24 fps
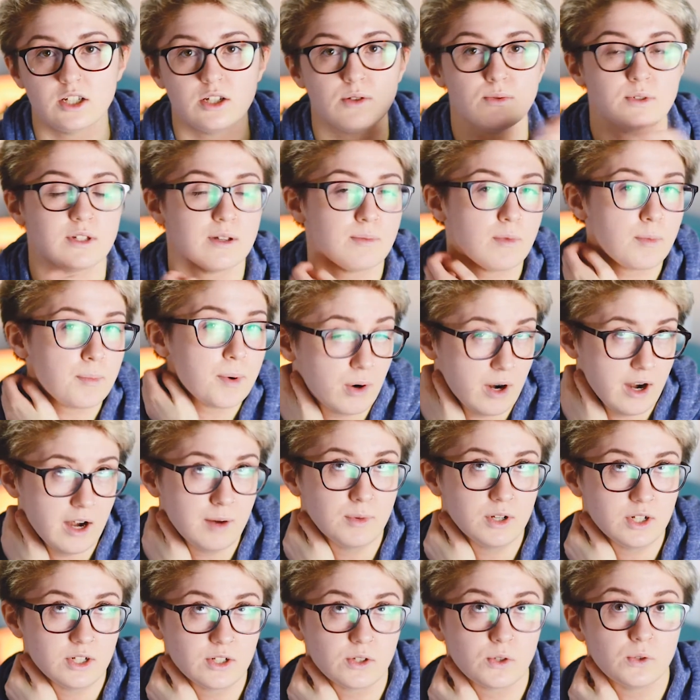She was at my
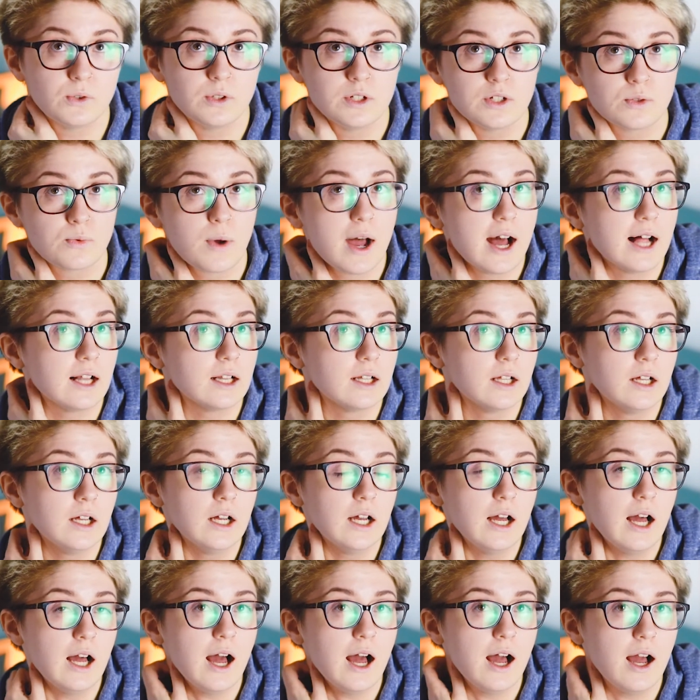primary school as well,
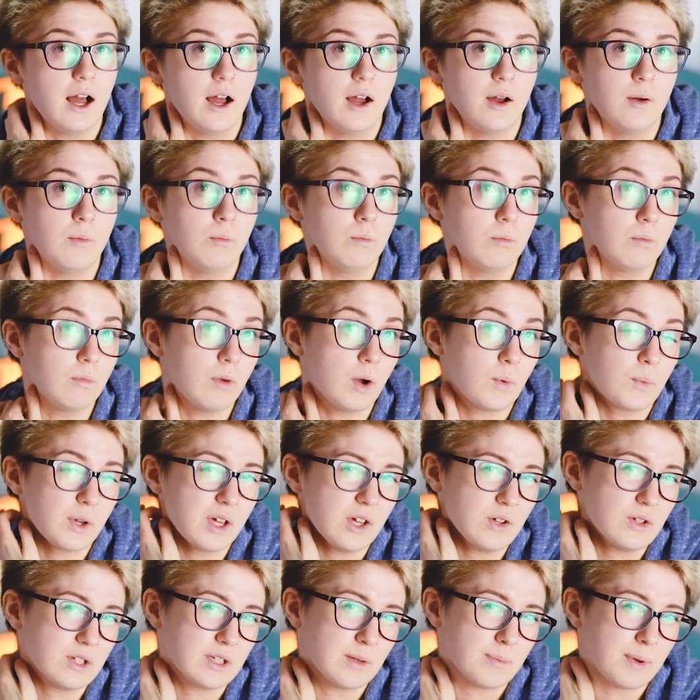and we
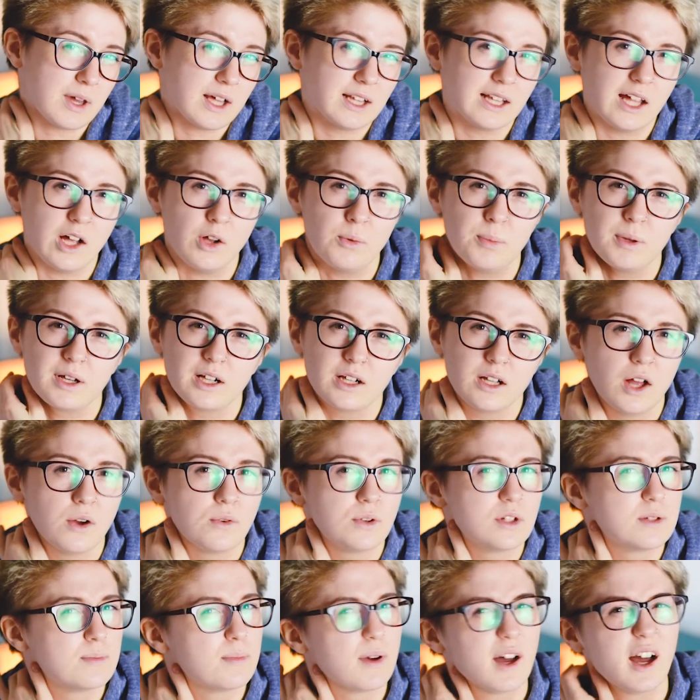used to be a little bit
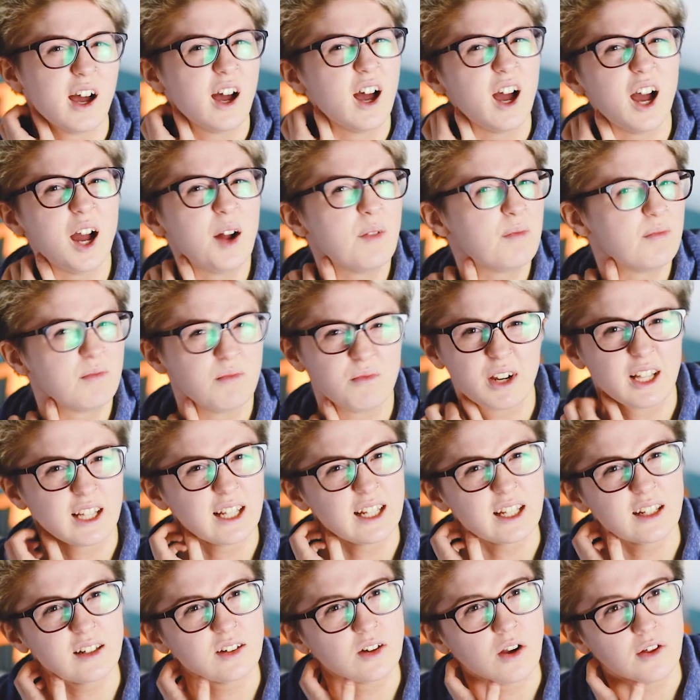close, but
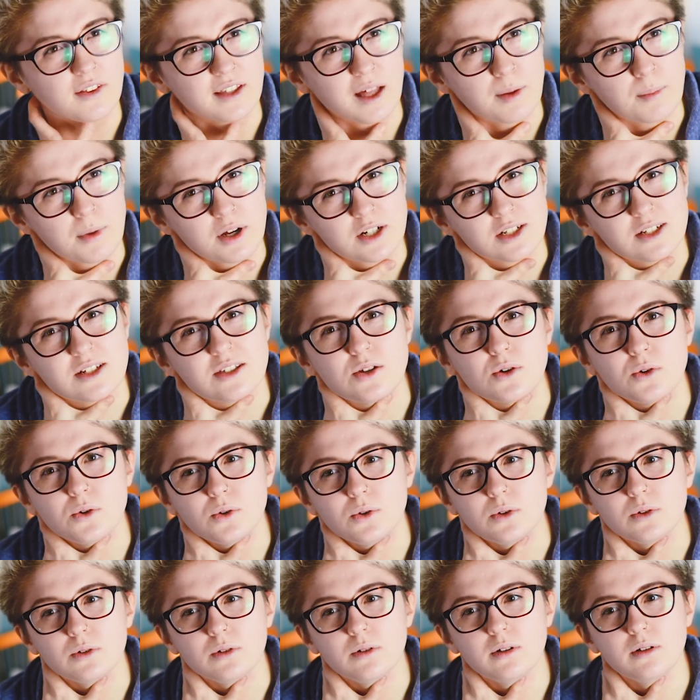really not that much at
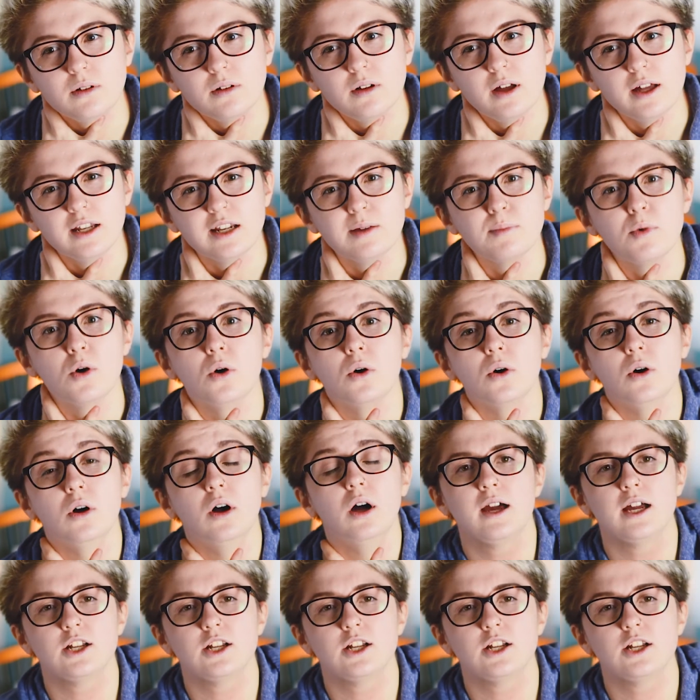all anymore.